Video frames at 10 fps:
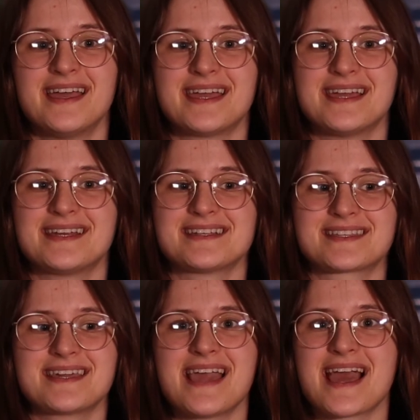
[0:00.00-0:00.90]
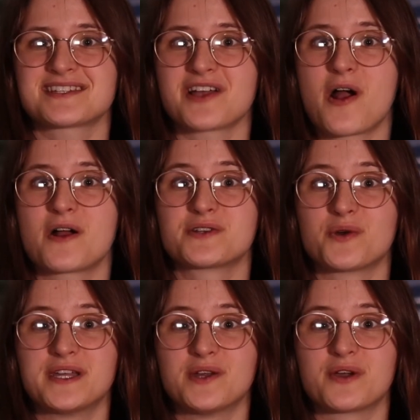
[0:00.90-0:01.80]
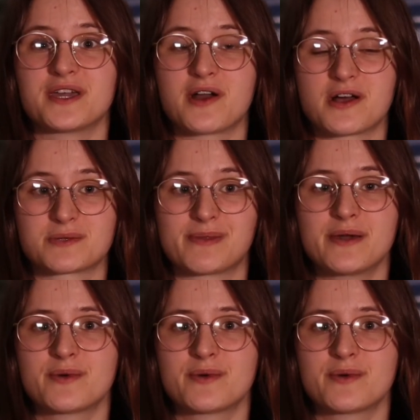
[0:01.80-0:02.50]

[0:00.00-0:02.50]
It is the SR DokiDokiCosplay,